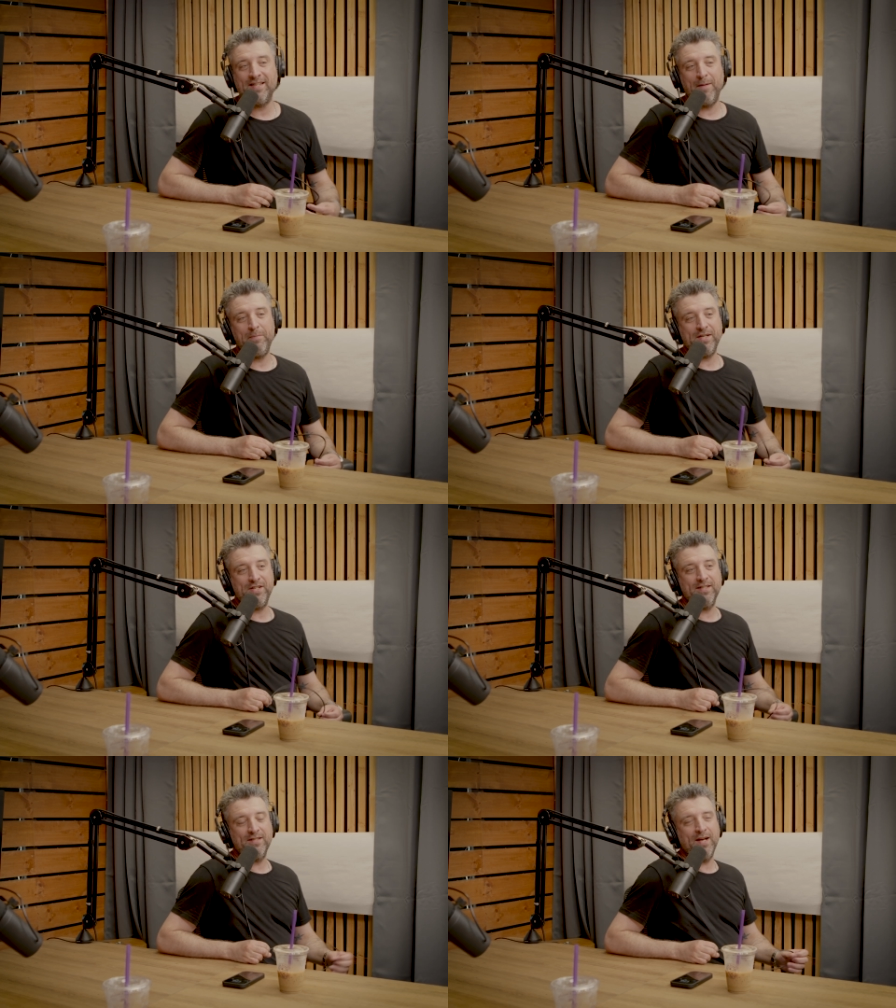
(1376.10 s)
Up
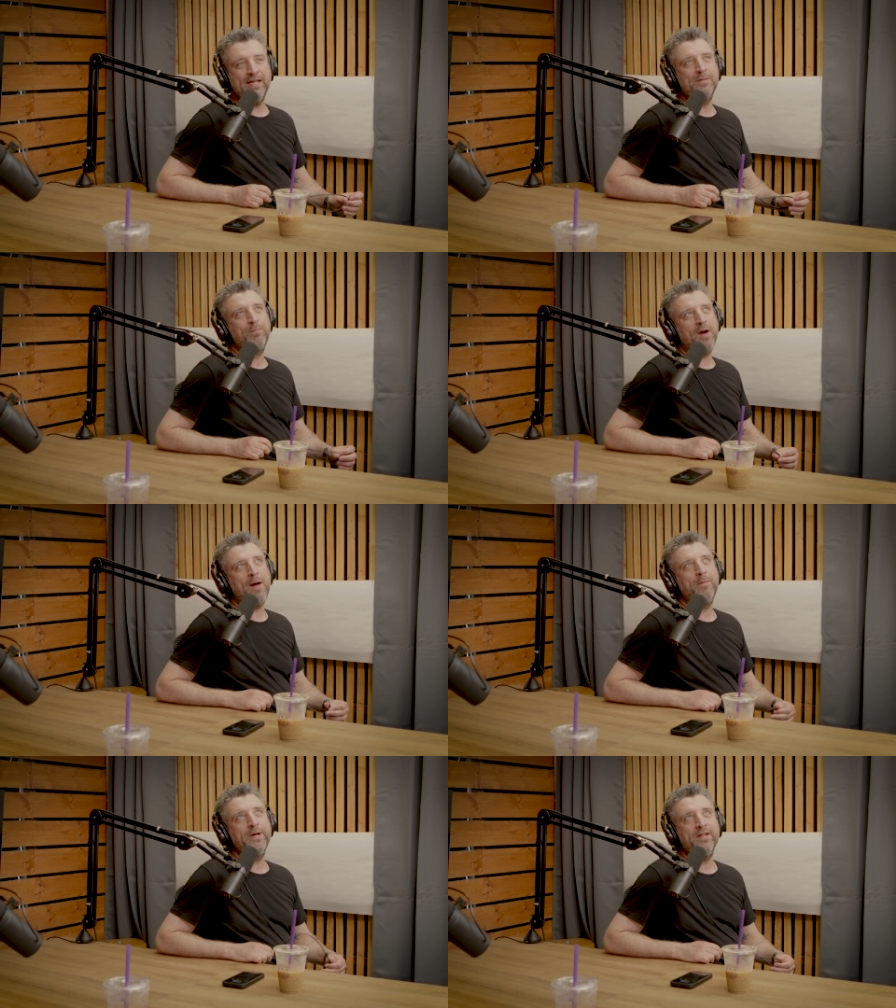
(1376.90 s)
Bitches is
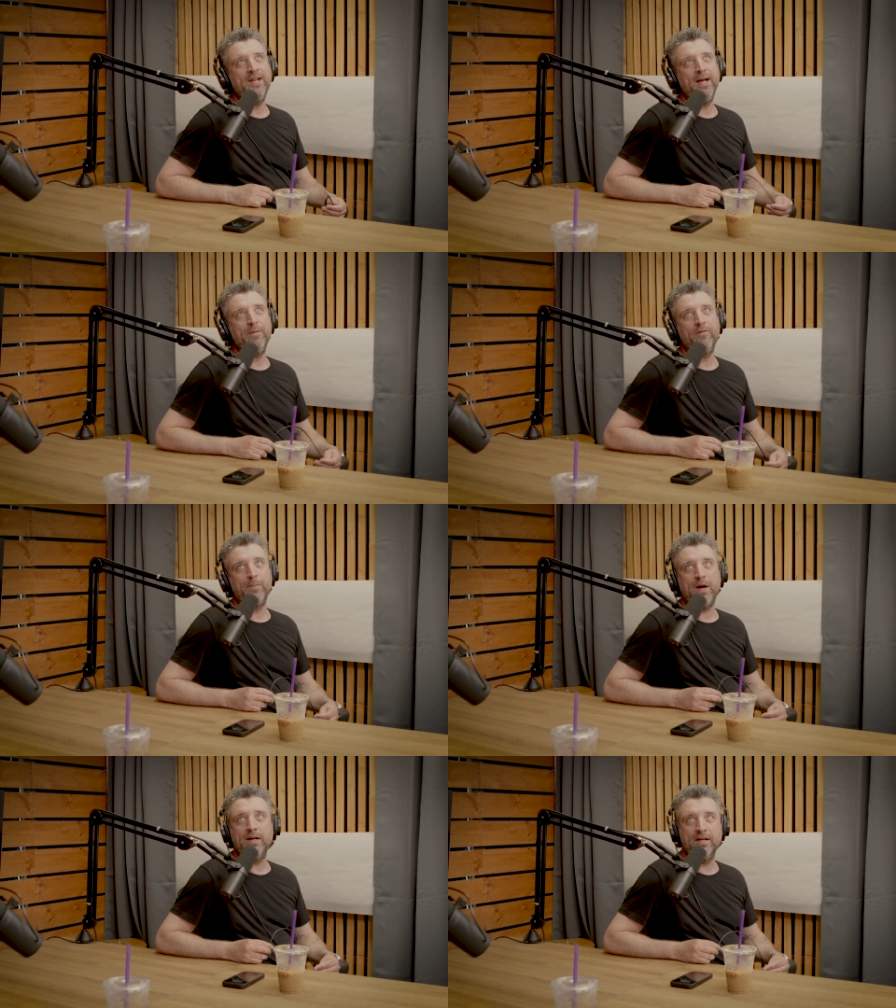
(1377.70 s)
probably the name of a
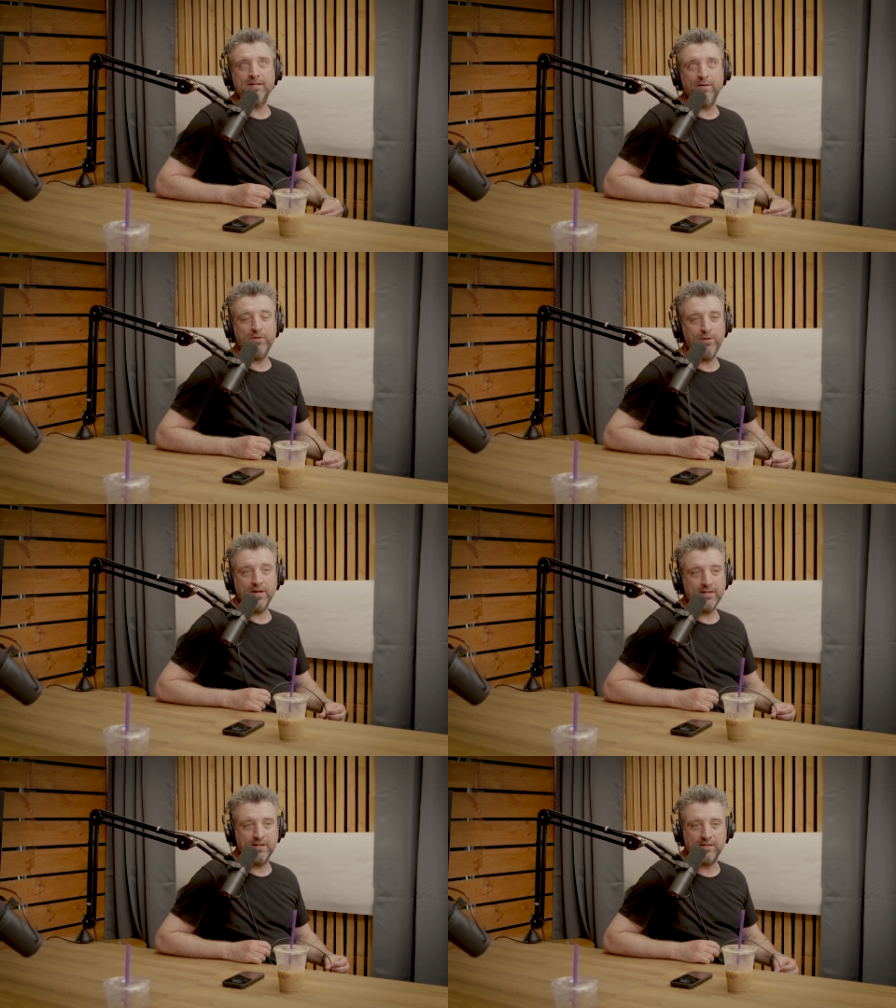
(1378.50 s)
podcast that would do
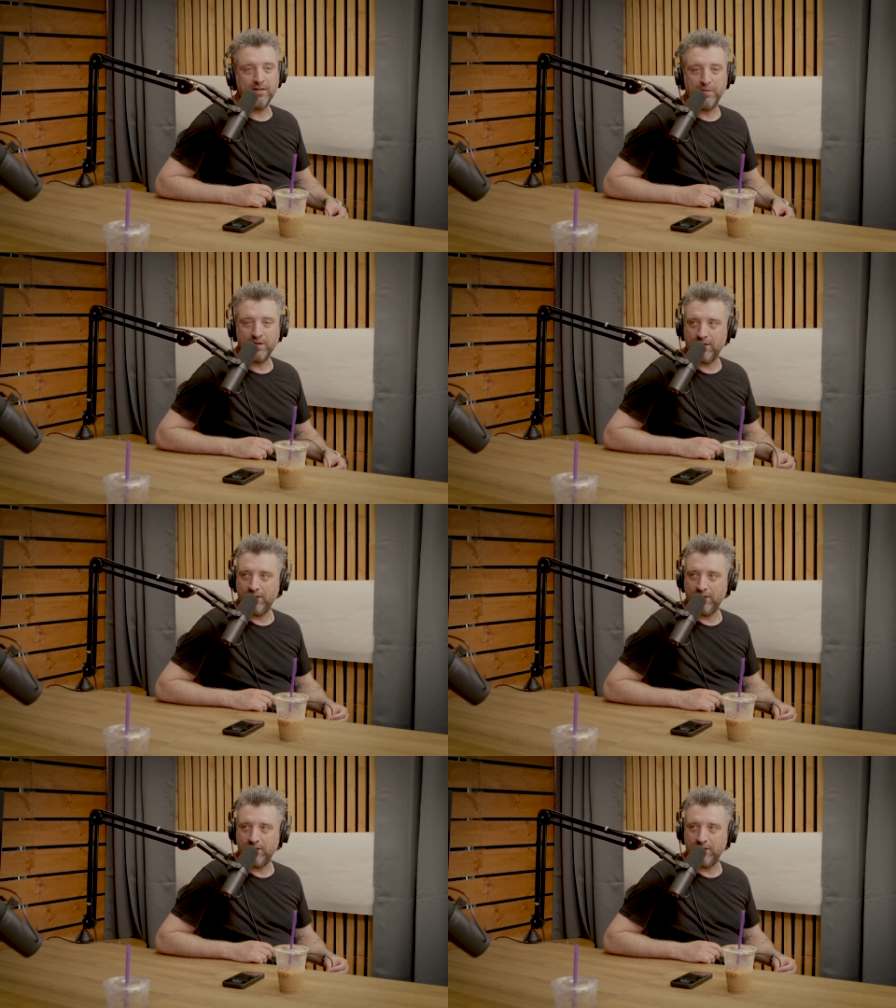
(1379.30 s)
like 60 million a